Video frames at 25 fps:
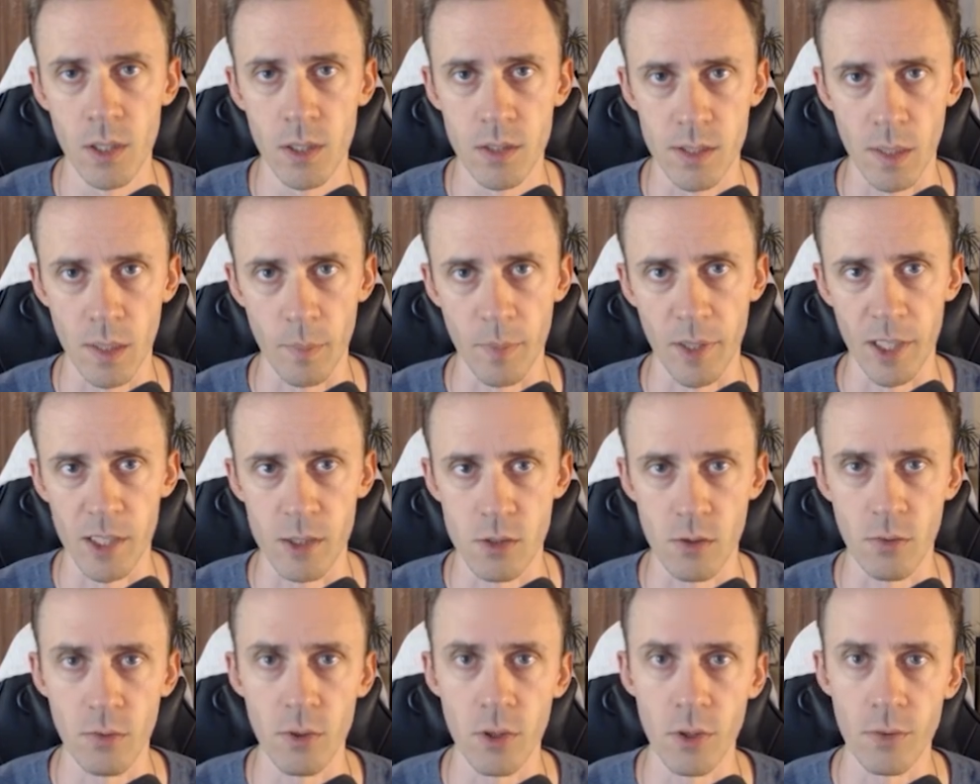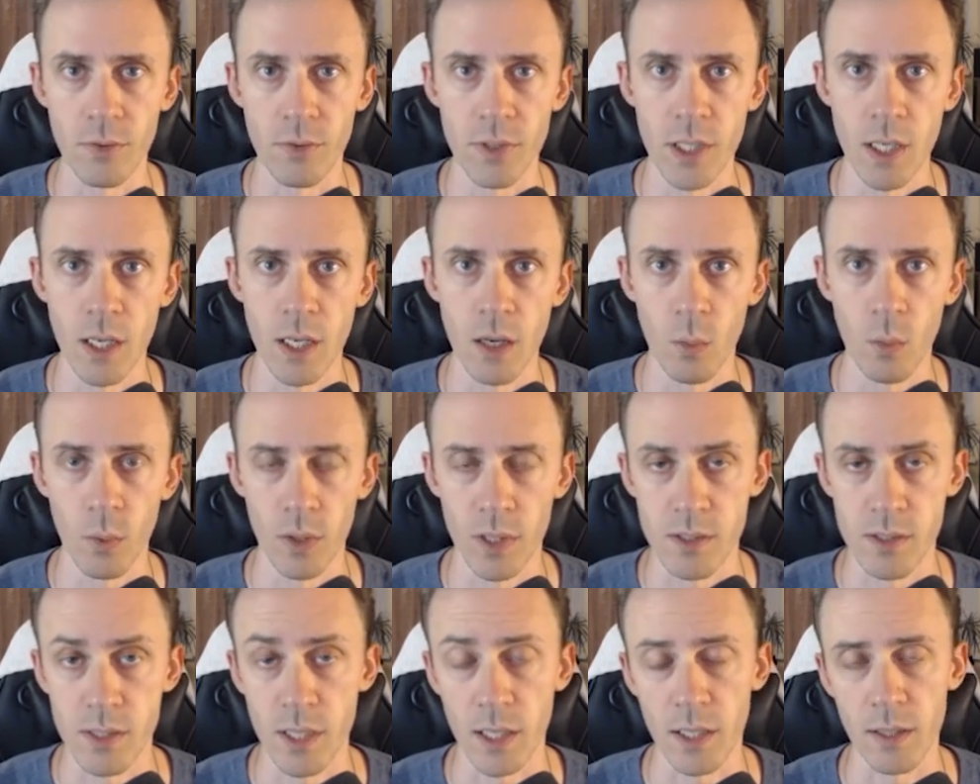Sup guys, over here with
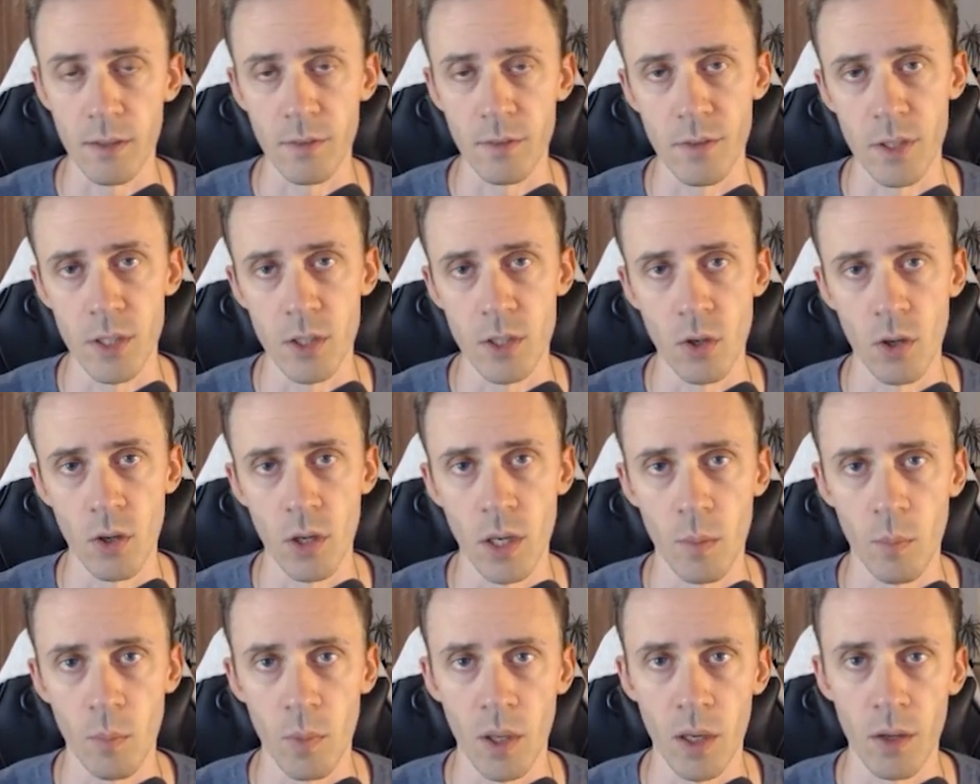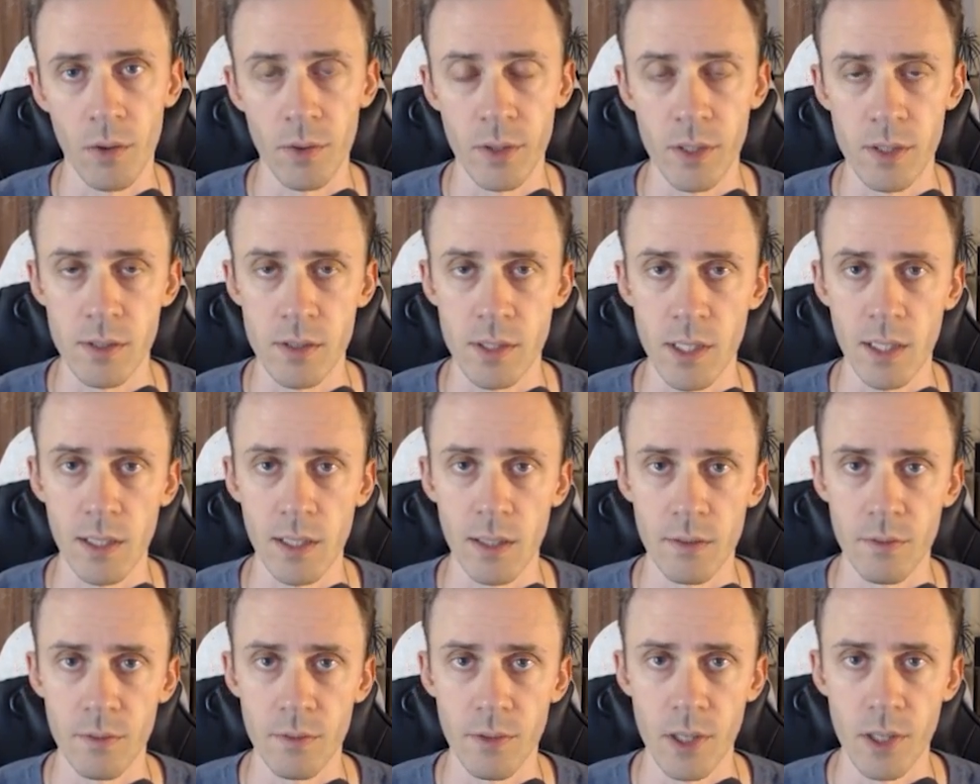a second video about the
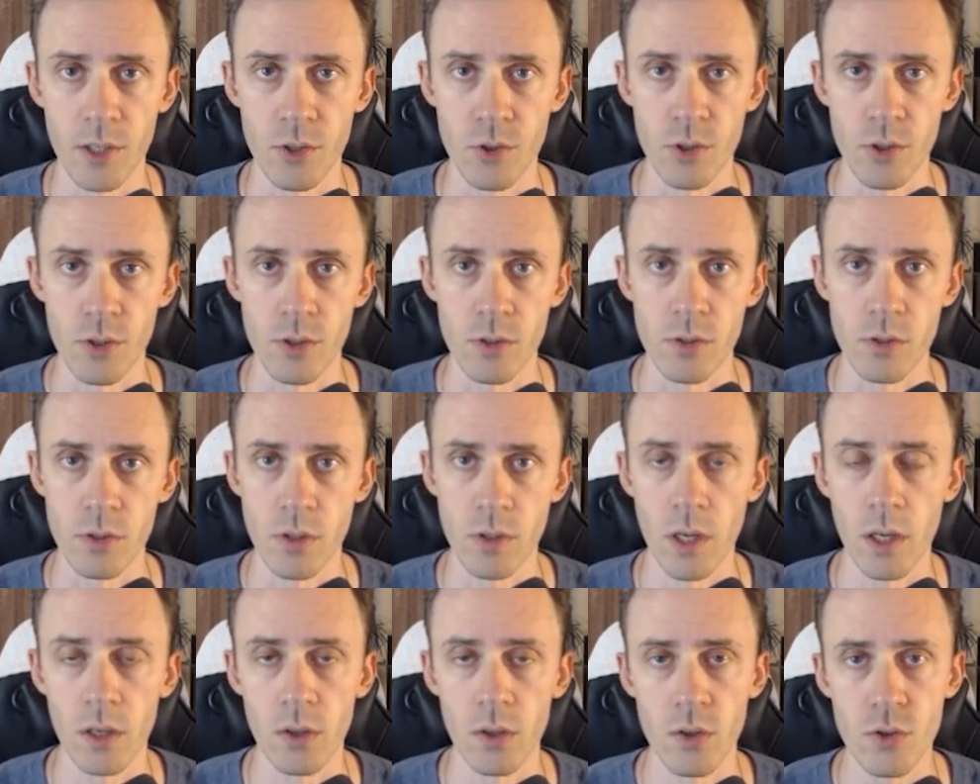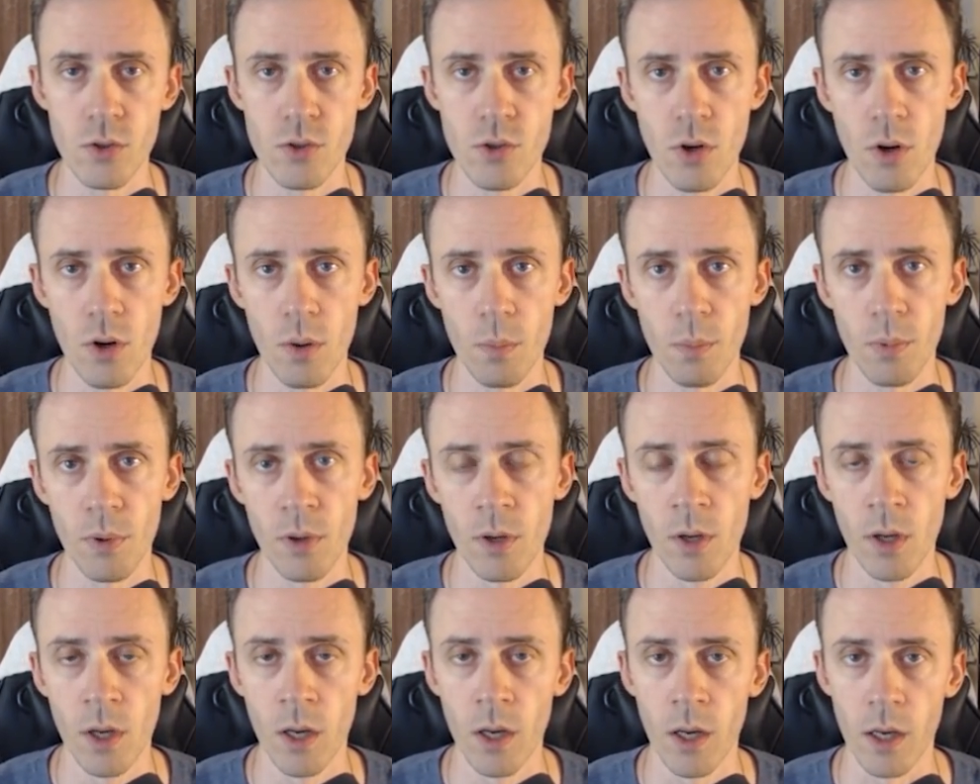Cell Adventures airdrop.
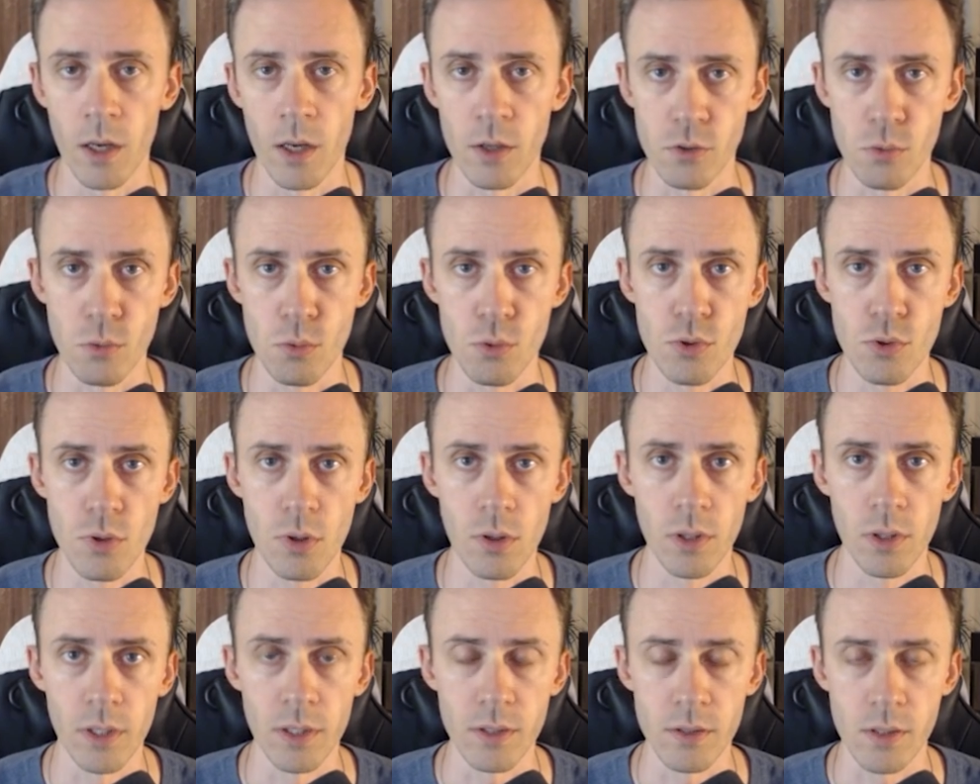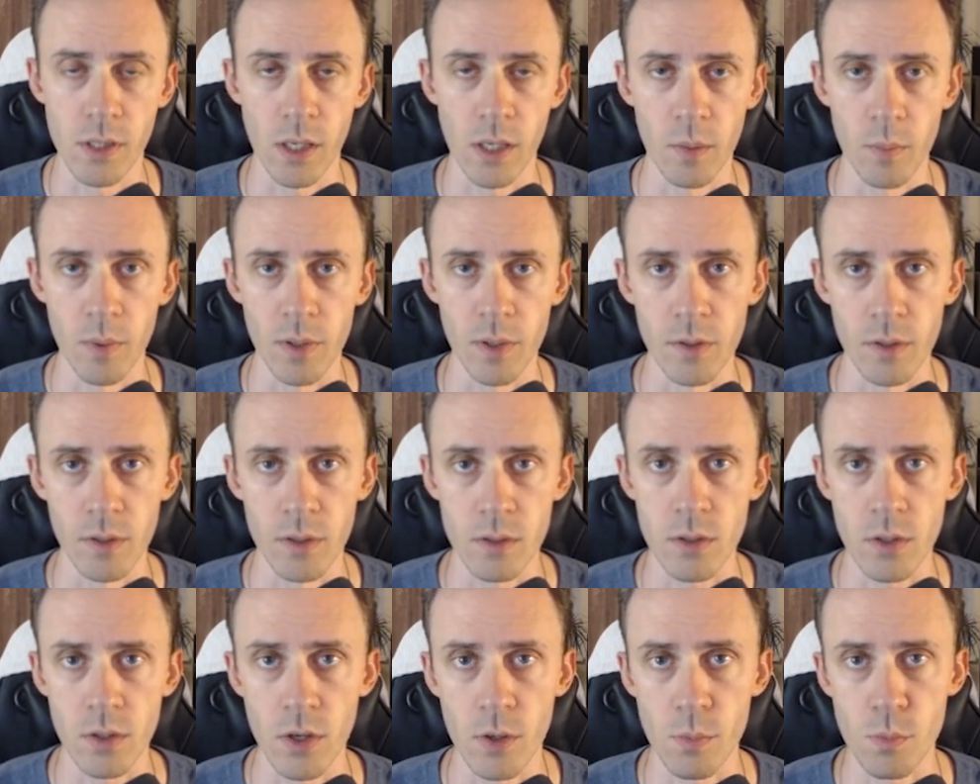As usual, links gonna be in
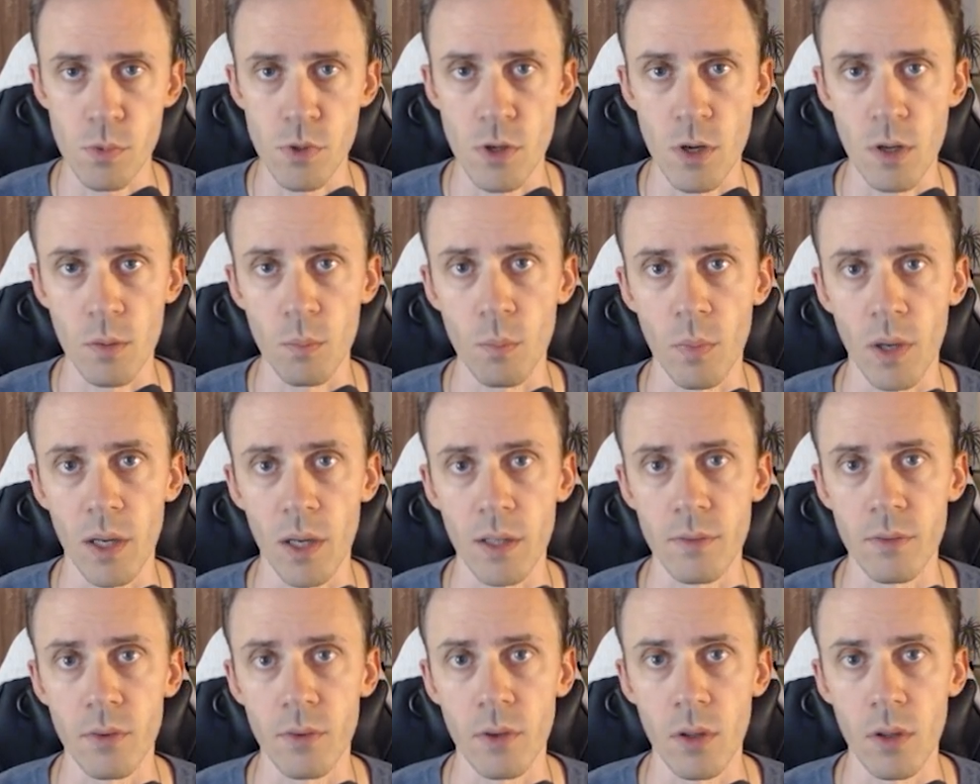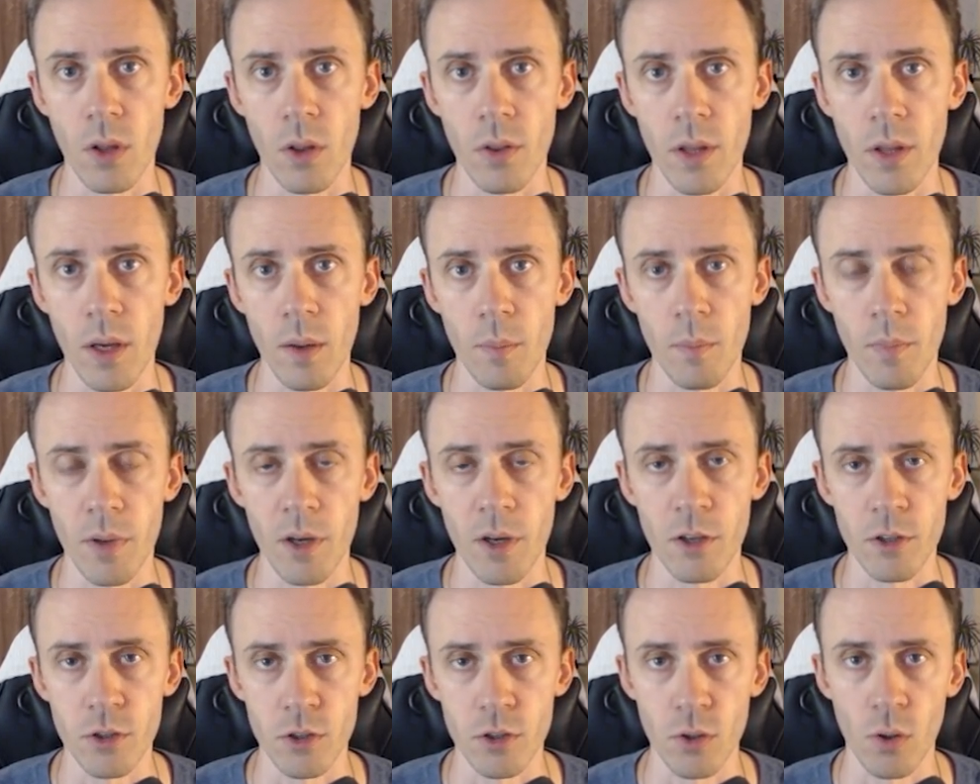description, but follow them
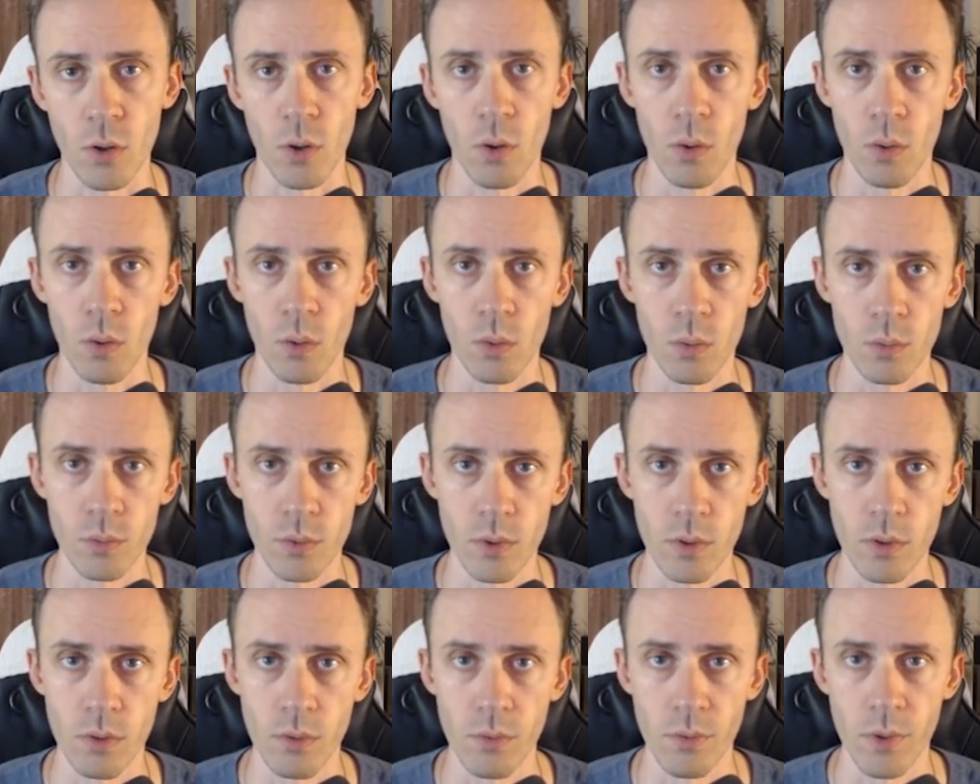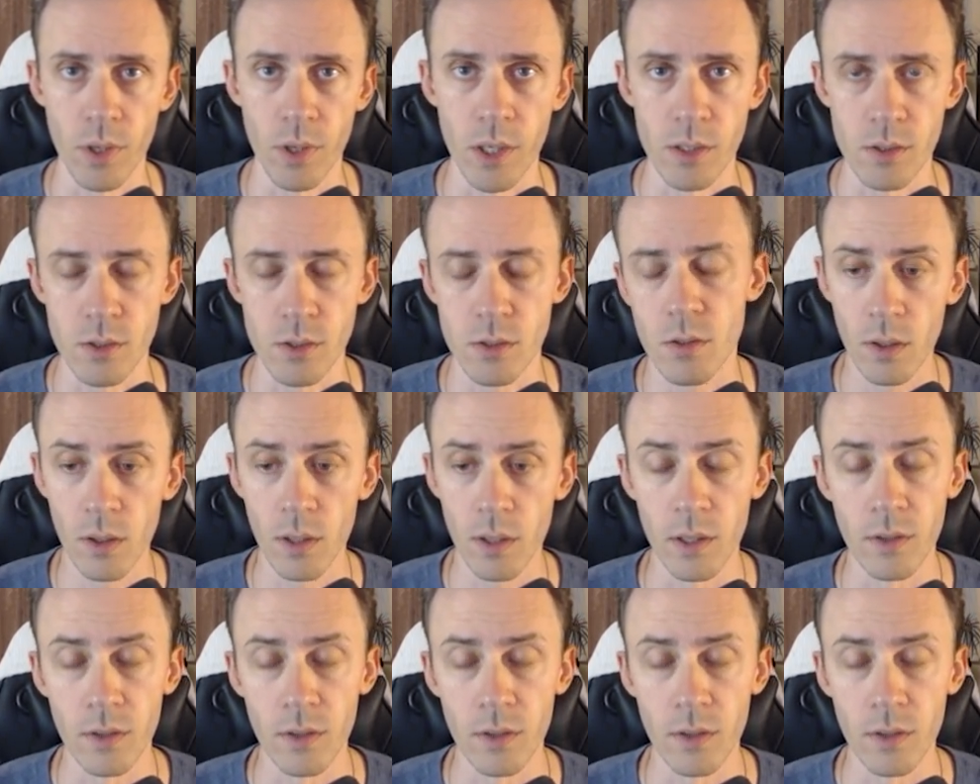at your own risk.